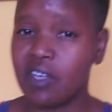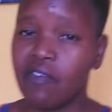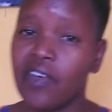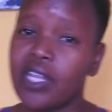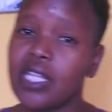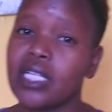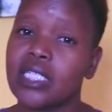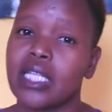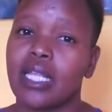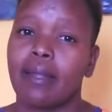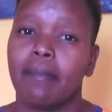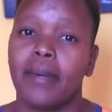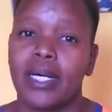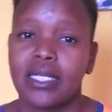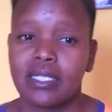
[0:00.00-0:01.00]
suffered this in
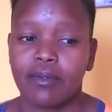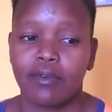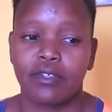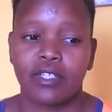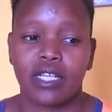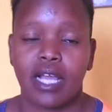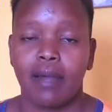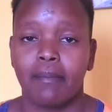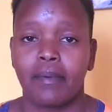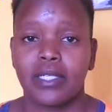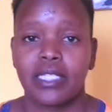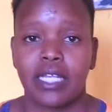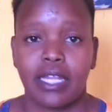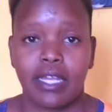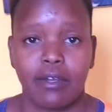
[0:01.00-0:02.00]
the past. When I was in
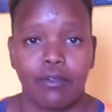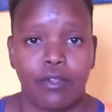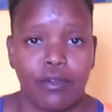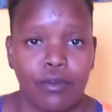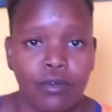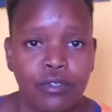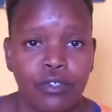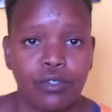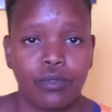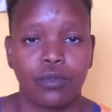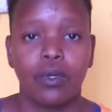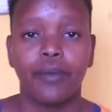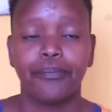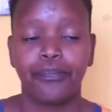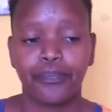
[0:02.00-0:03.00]
campus, I ran with the wrong
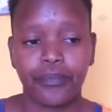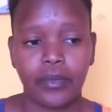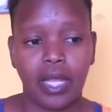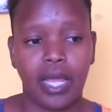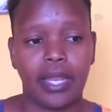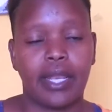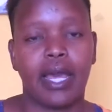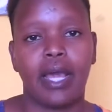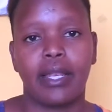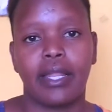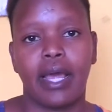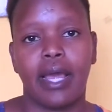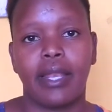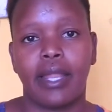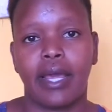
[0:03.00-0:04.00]
shoe, and
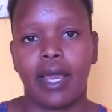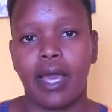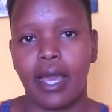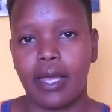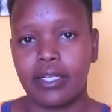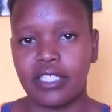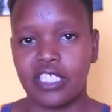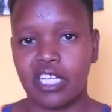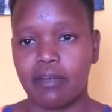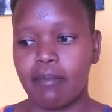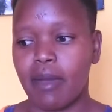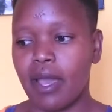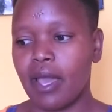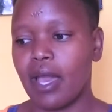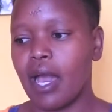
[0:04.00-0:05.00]
I
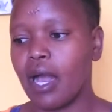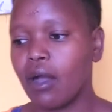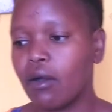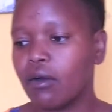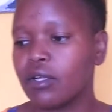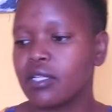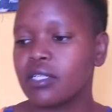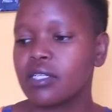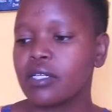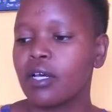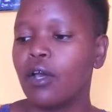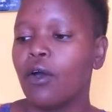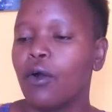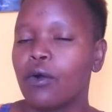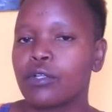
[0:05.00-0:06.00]
injured my ankle.
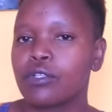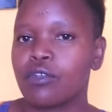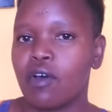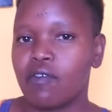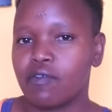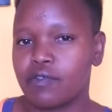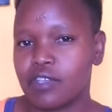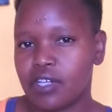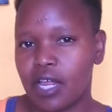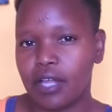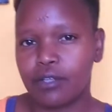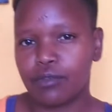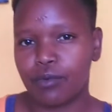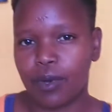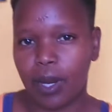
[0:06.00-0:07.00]
Also, I've
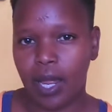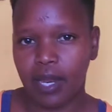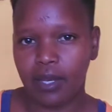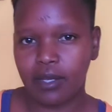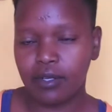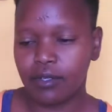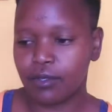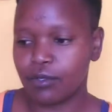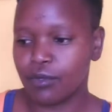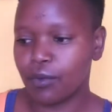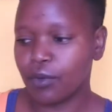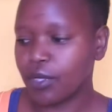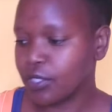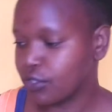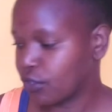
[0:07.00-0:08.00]
tried to run
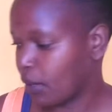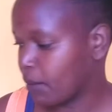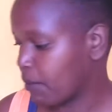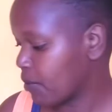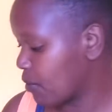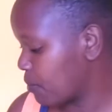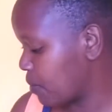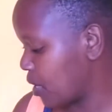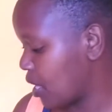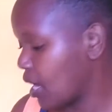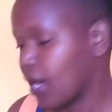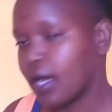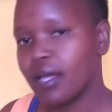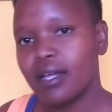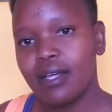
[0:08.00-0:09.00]
doing jump rope
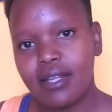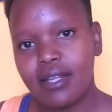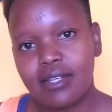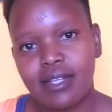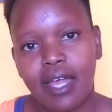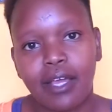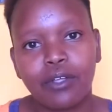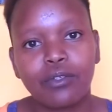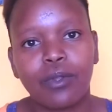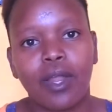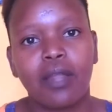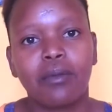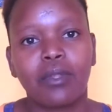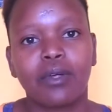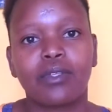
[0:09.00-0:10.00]
here, trying to
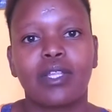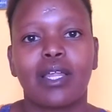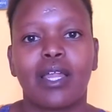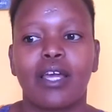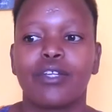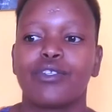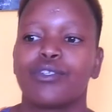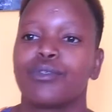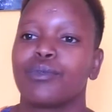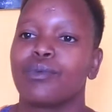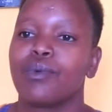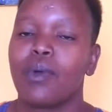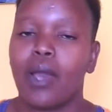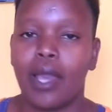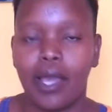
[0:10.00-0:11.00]
run without the right
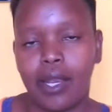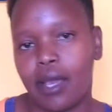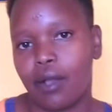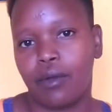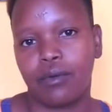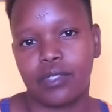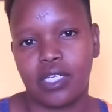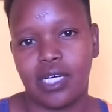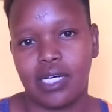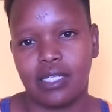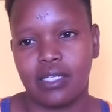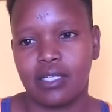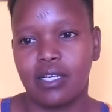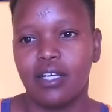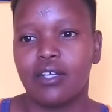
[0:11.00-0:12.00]
shoe, and I got
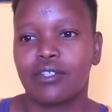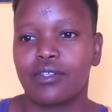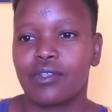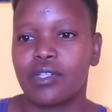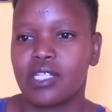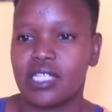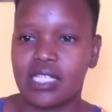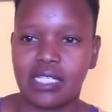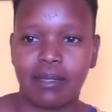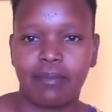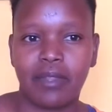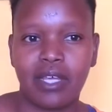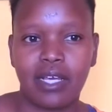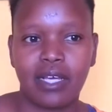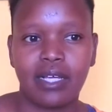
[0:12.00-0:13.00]
hurt. So this is
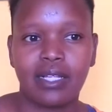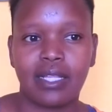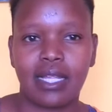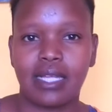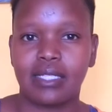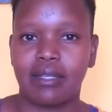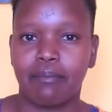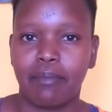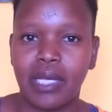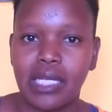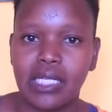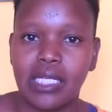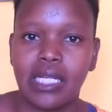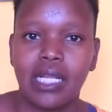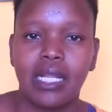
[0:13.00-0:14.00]
something that is a
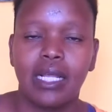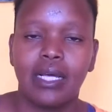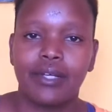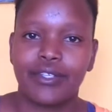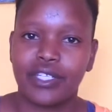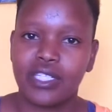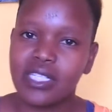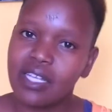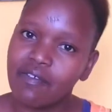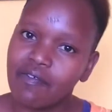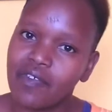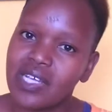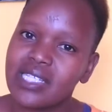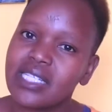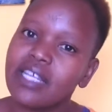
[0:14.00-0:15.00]
big deal. Just
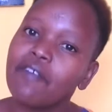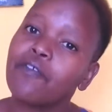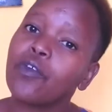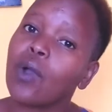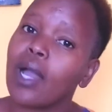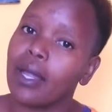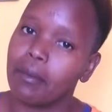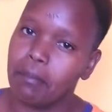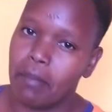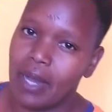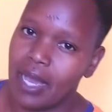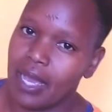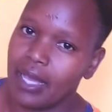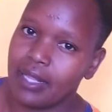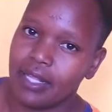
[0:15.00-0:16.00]
invest. If you can
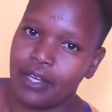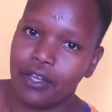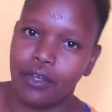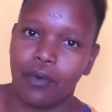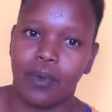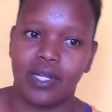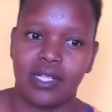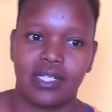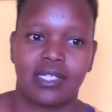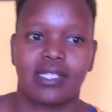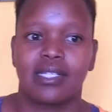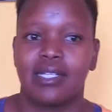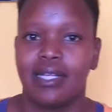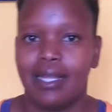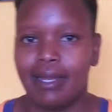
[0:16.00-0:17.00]
buy the new ones,
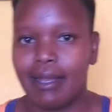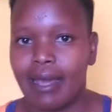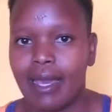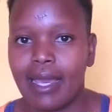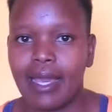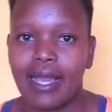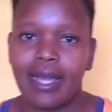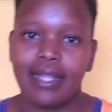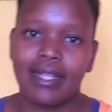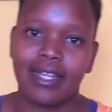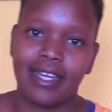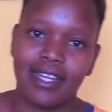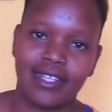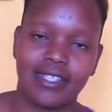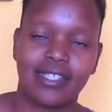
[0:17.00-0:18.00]
Nike and
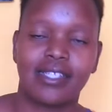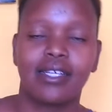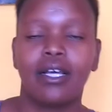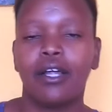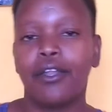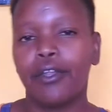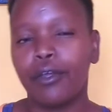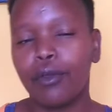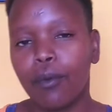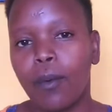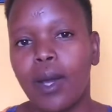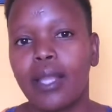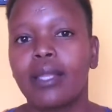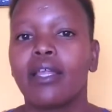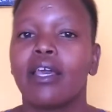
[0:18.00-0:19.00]
the rest, new
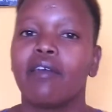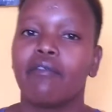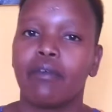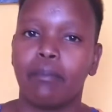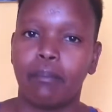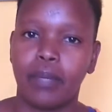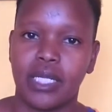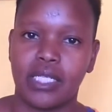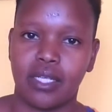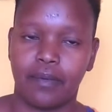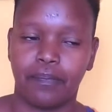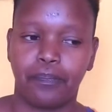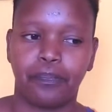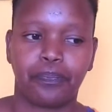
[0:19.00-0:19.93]
one even better.